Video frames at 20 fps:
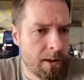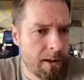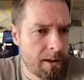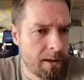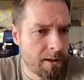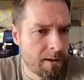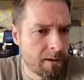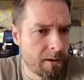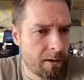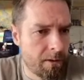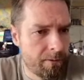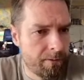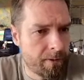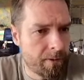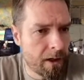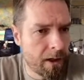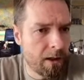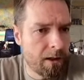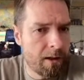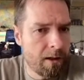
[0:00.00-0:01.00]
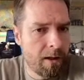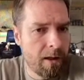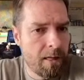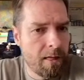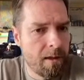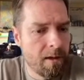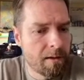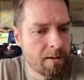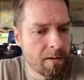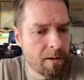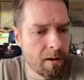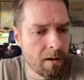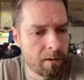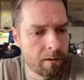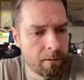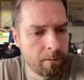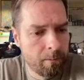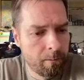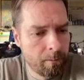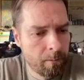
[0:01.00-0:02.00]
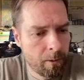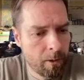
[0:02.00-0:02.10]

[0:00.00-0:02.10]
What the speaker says: it's going to find this column.